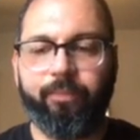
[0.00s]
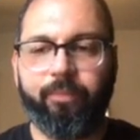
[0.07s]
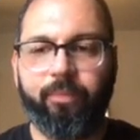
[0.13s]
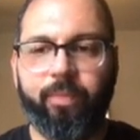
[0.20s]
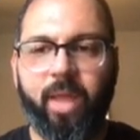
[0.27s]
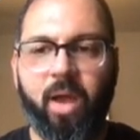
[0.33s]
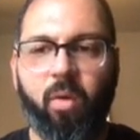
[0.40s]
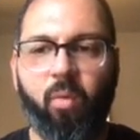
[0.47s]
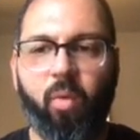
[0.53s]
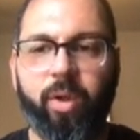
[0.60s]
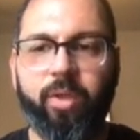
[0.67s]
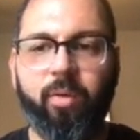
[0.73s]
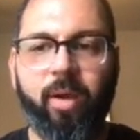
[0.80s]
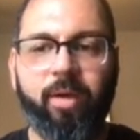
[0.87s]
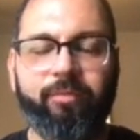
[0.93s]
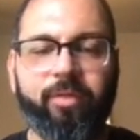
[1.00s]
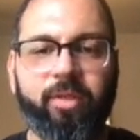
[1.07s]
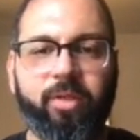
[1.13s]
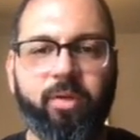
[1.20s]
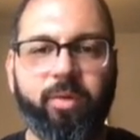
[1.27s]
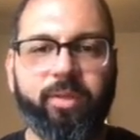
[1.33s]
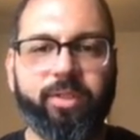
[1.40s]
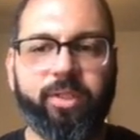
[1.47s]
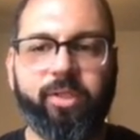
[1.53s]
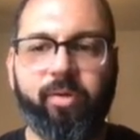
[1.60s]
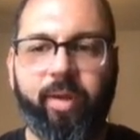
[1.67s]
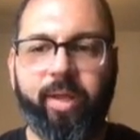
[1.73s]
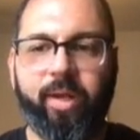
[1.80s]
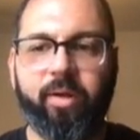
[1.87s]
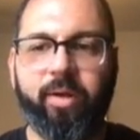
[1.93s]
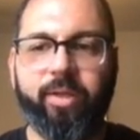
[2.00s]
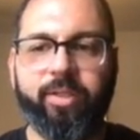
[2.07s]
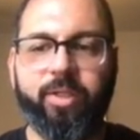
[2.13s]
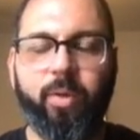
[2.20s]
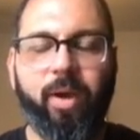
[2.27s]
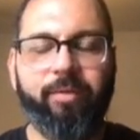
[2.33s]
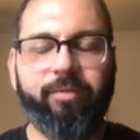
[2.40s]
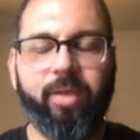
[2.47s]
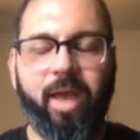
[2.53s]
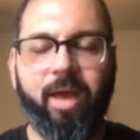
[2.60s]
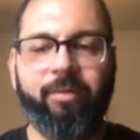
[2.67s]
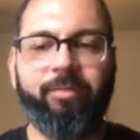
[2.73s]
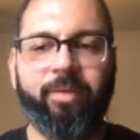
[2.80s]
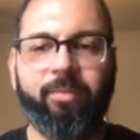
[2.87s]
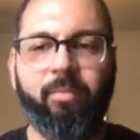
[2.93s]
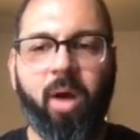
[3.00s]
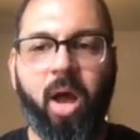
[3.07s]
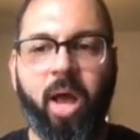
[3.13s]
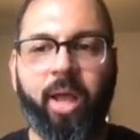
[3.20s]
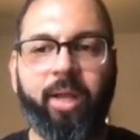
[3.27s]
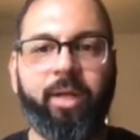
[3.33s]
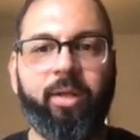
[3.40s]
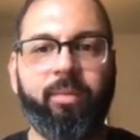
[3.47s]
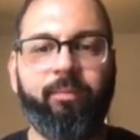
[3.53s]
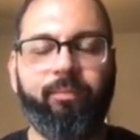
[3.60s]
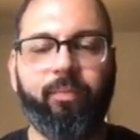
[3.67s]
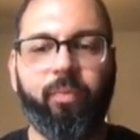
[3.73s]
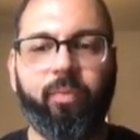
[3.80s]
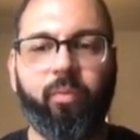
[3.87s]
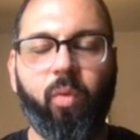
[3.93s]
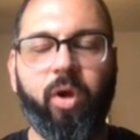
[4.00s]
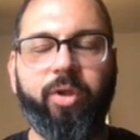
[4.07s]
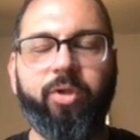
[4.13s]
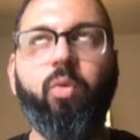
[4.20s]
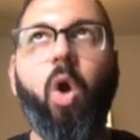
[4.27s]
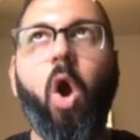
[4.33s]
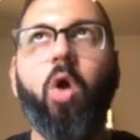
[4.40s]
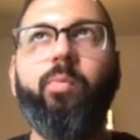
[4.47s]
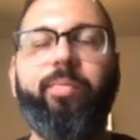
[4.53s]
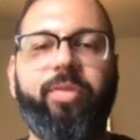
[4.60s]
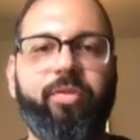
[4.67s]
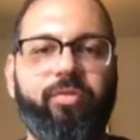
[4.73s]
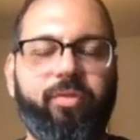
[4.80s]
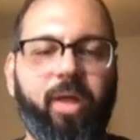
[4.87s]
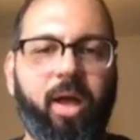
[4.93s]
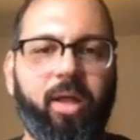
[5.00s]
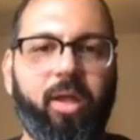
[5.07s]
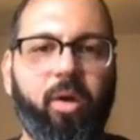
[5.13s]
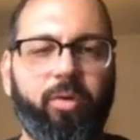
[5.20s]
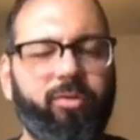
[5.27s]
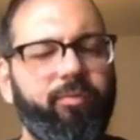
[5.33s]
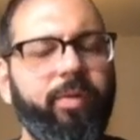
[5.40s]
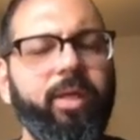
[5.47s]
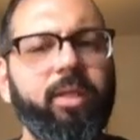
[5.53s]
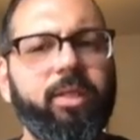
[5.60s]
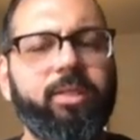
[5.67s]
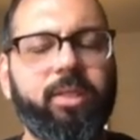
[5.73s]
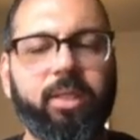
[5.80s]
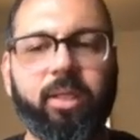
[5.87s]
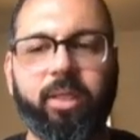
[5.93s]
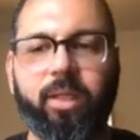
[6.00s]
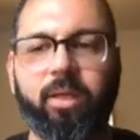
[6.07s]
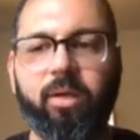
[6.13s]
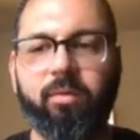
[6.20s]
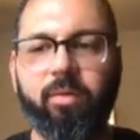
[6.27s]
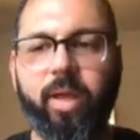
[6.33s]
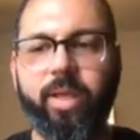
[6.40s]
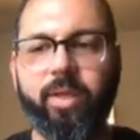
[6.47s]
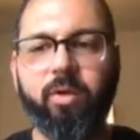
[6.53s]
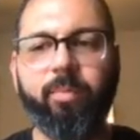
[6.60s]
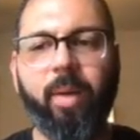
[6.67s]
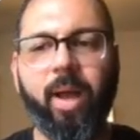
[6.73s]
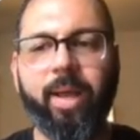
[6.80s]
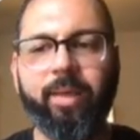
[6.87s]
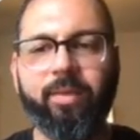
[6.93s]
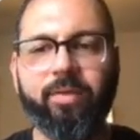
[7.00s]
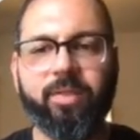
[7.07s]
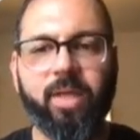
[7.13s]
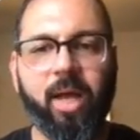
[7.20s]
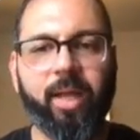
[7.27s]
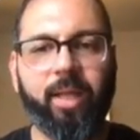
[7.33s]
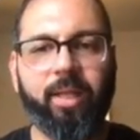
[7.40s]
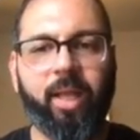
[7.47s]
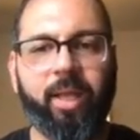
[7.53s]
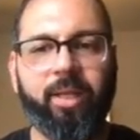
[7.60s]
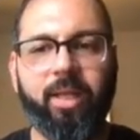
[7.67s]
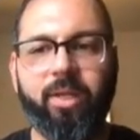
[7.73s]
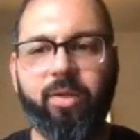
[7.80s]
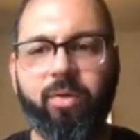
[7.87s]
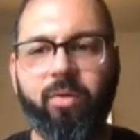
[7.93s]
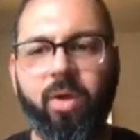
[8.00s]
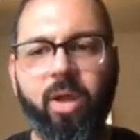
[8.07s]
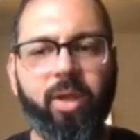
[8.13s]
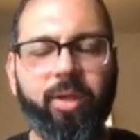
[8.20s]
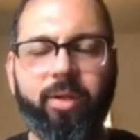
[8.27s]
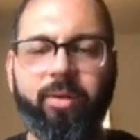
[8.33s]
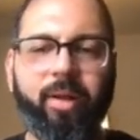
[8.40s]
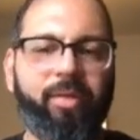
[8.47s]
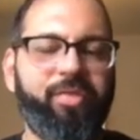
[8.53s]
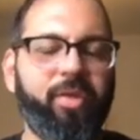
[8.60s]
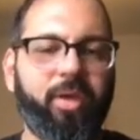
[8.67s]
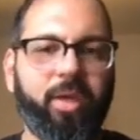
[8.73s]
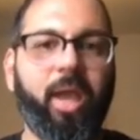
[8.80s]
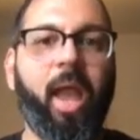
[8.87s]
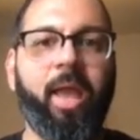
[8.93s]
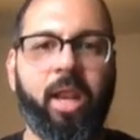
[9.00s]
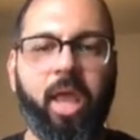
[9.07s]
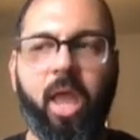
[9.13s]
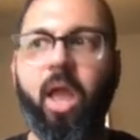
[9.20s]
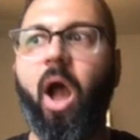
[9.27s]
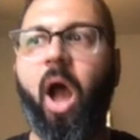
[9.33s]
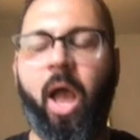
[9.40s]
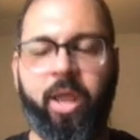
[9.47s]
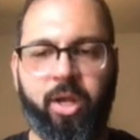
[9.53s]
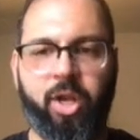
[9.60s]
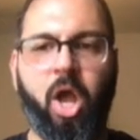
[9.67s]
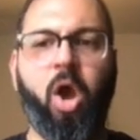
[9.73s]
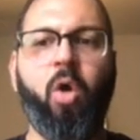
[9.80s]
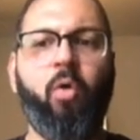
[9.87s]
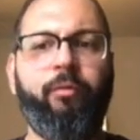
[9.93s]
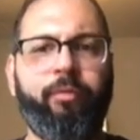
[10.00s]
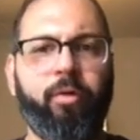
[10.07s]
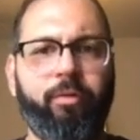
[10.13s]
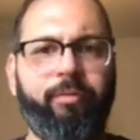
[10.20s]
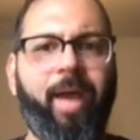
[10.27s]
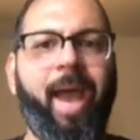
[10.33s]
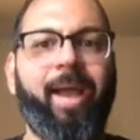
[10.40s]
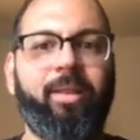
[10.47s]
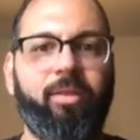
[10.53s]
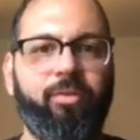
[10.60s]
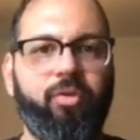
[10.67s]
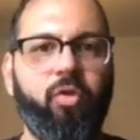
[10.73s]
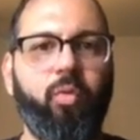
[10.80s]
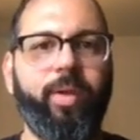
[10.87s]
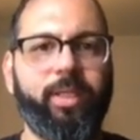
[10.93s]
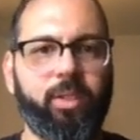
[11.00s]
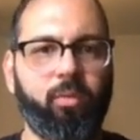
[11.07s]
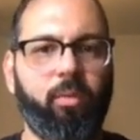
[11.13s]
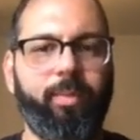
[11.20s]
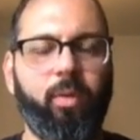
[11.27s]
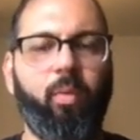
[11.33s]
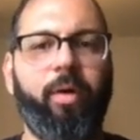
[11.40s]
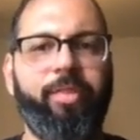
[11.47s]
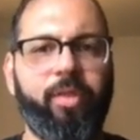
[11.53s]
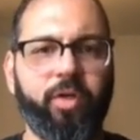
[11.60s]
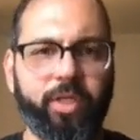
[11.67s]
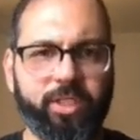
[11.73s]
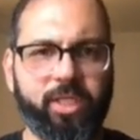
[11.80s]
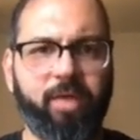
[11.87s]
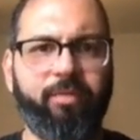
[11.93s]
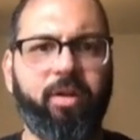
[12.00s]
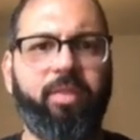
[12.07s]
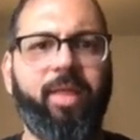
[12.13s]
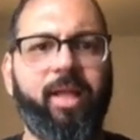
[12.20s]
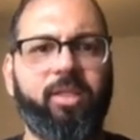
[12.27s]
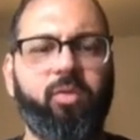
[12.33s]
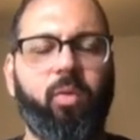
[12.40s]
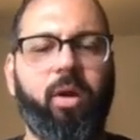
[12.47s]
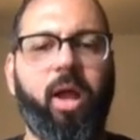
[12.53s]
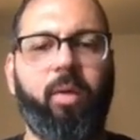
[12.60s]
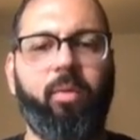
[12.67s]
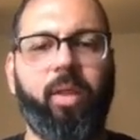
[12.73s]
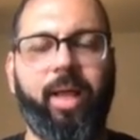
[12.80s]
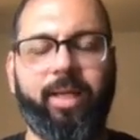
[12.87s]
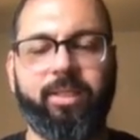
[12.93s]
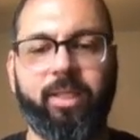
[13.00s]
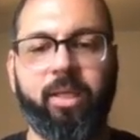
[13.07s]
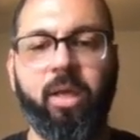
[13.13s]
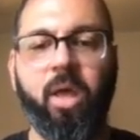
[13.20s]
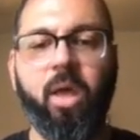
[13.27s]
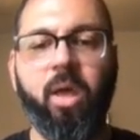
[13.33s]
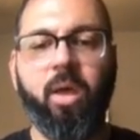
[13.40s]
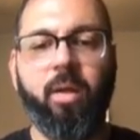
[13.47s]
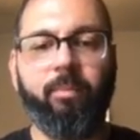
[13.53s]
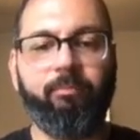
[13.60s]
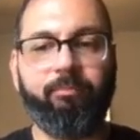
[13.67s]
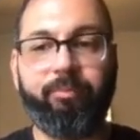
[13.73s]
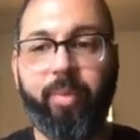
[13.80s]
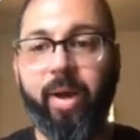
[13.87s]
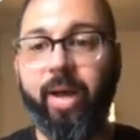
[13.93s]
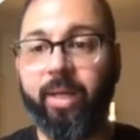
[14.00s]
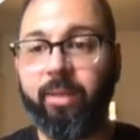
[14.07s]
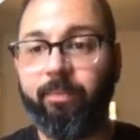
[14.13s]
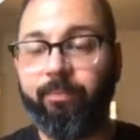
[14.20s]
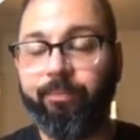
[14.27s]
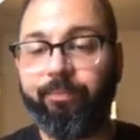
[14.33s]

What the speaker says: Now, what you have to do as a trader is you have to have in mind where you hope the stock goes realistically, right? You're buying the stock at 92. You're not thinking, I know for a fact in 2 weeks it will be 137 and that's where I will exit. But